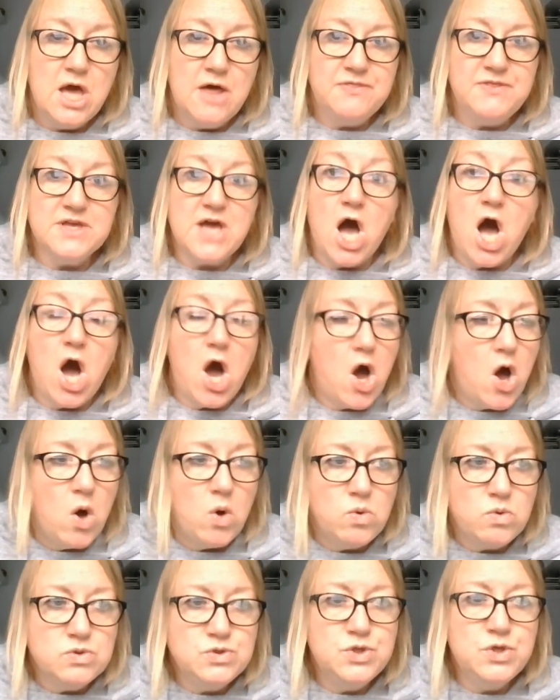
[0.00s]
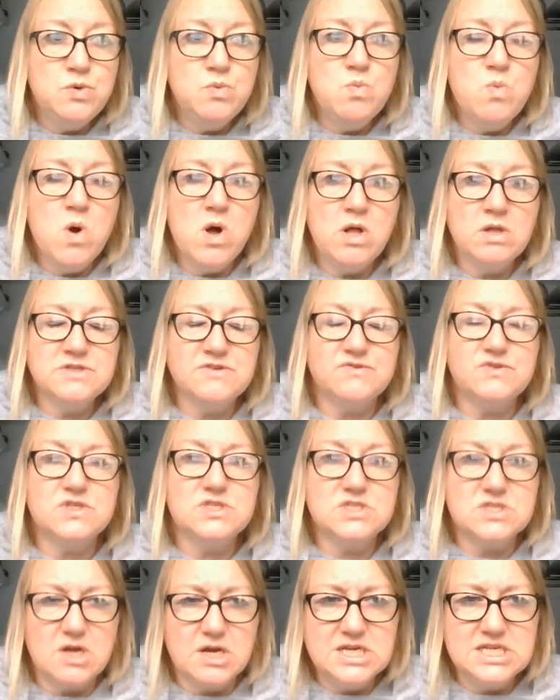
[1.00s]
that a whole new world of
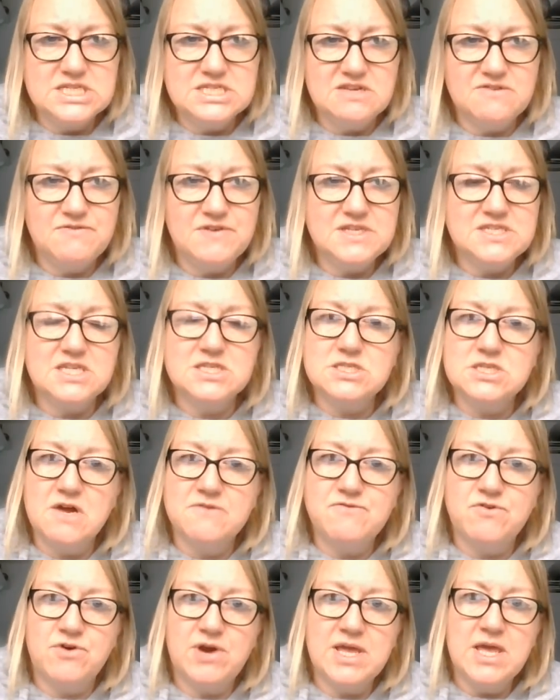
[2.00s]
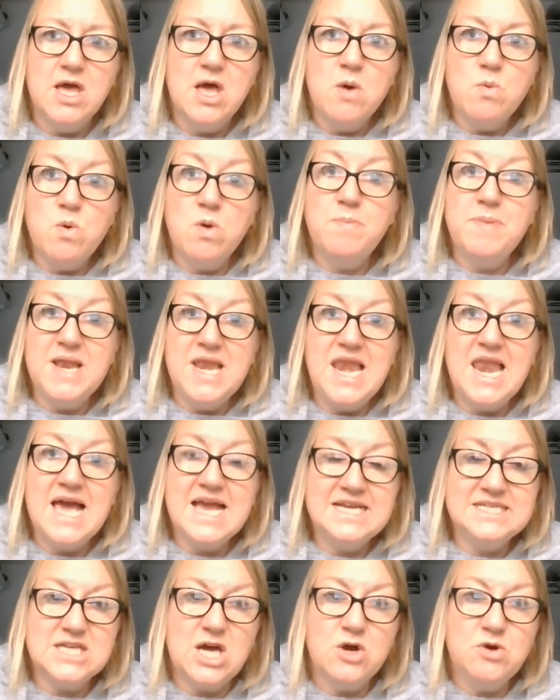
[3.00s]
scientific discovery will be
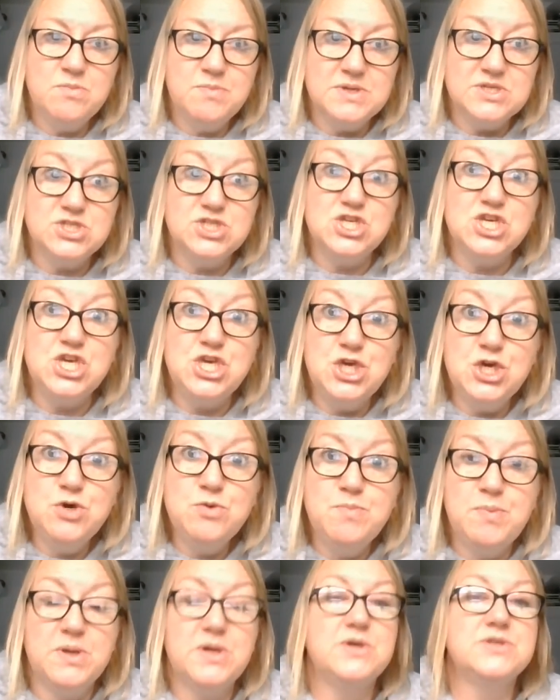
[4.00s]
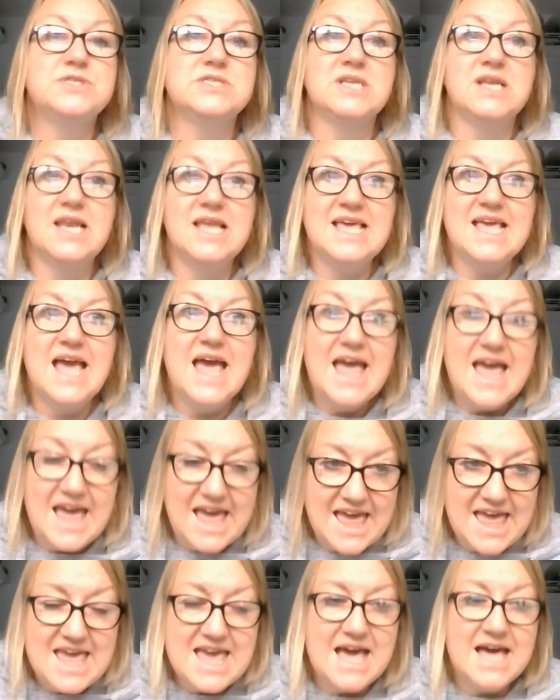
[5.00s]
laid open to you personally
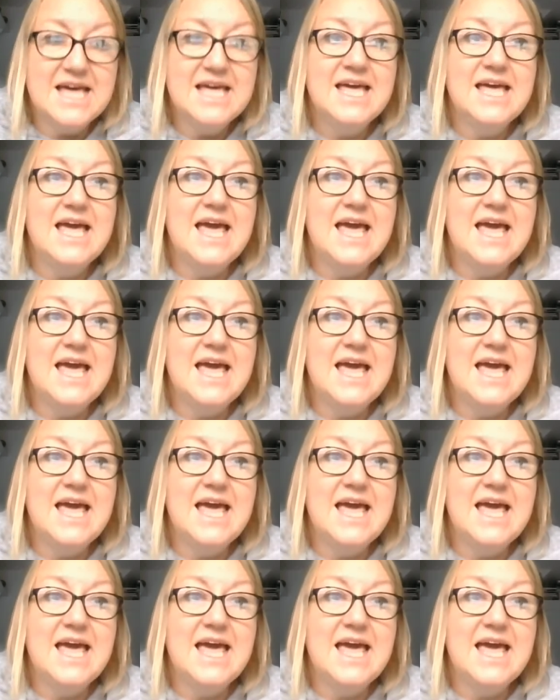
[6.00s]
here